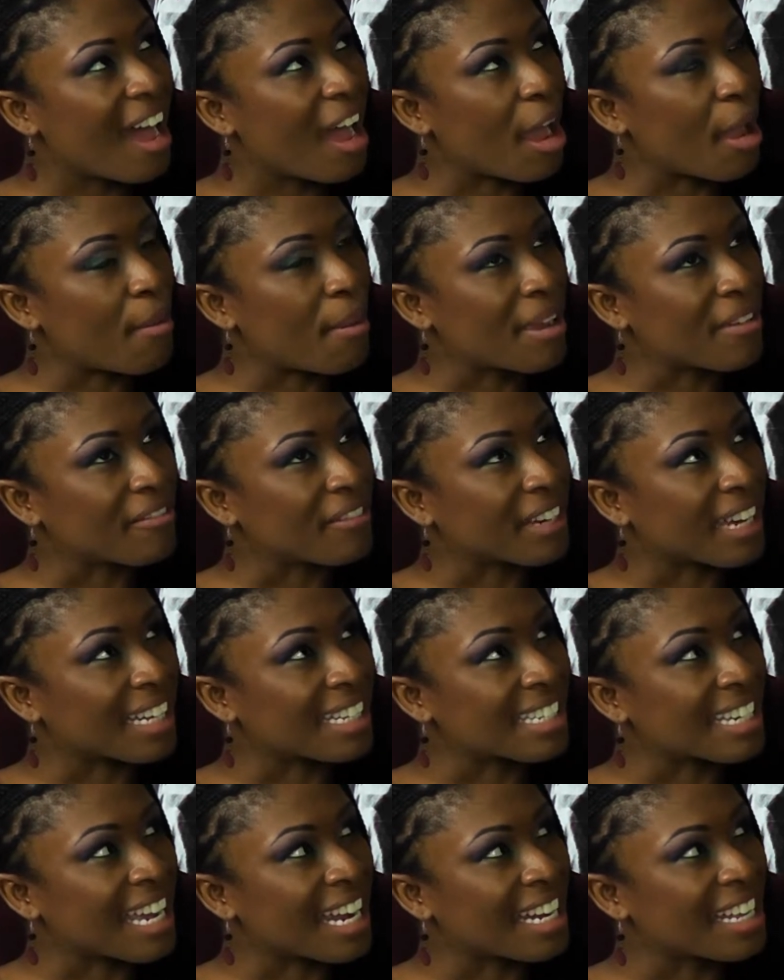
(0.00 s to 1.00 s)
am I
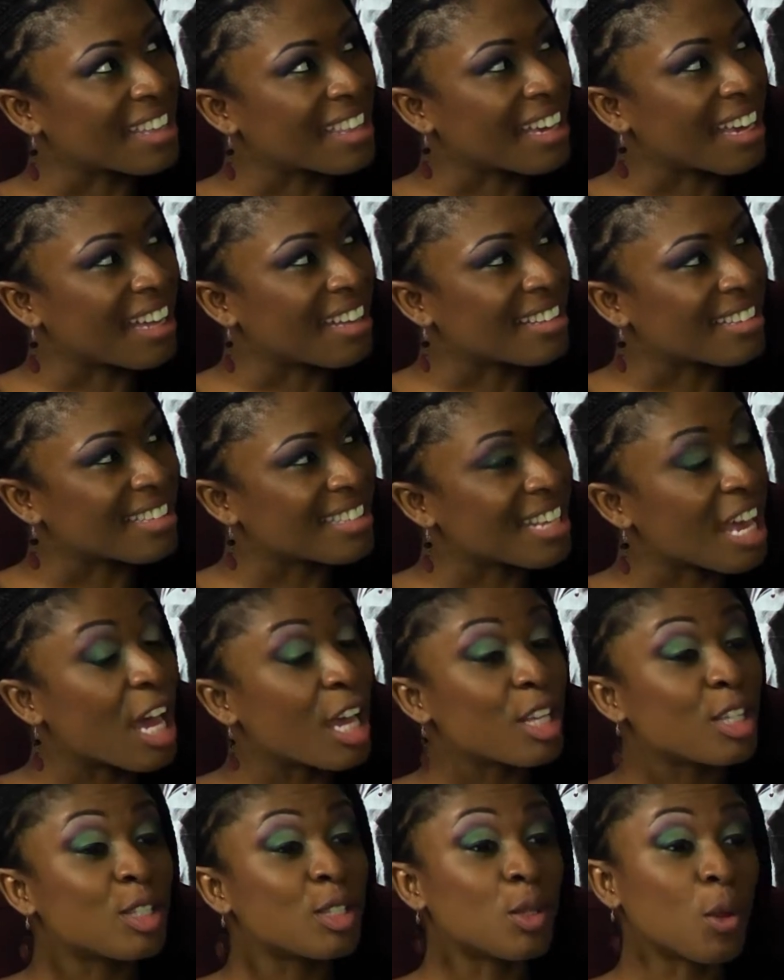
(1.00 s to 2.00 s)
forgetting anything else?
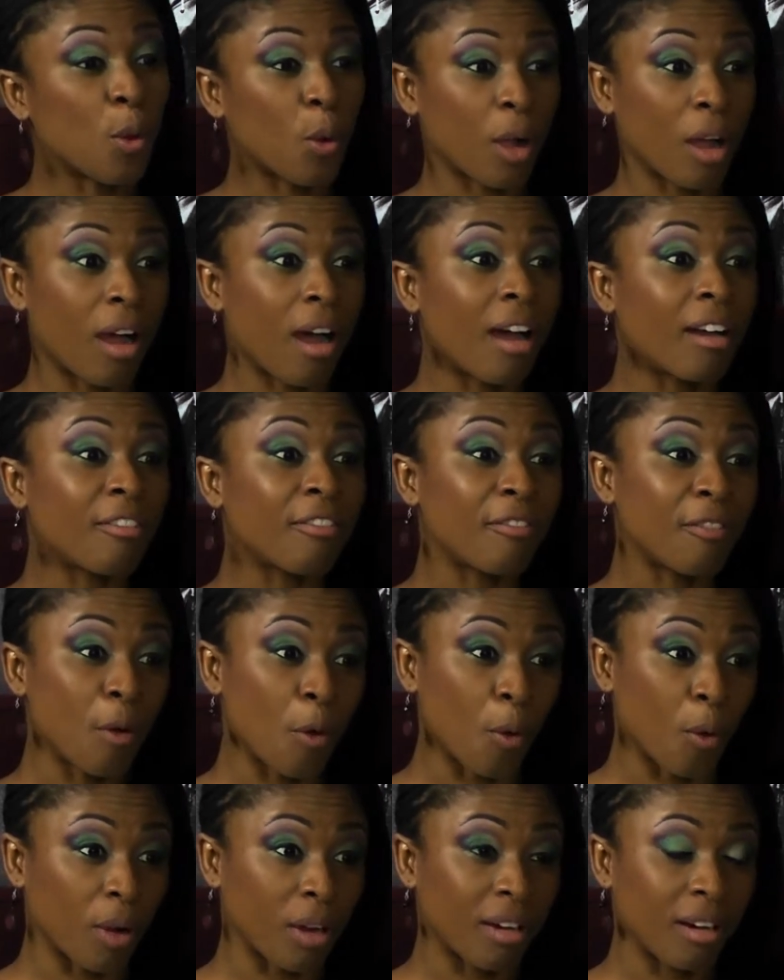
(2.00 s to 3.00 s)
Soca and
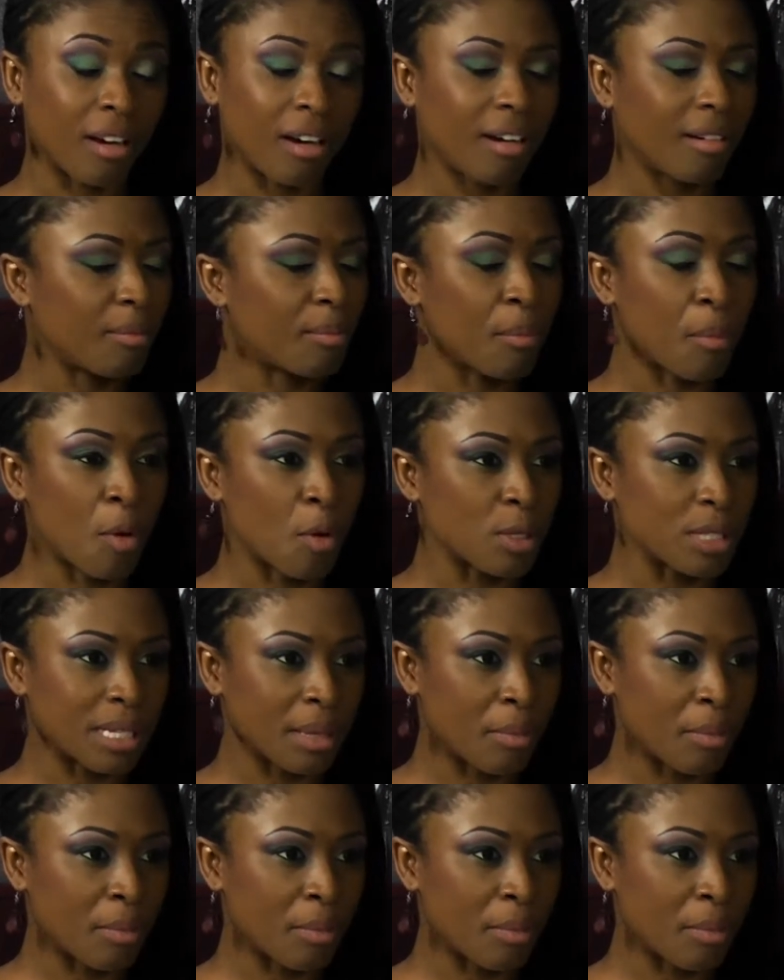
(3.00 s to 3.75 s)
folk, mm. most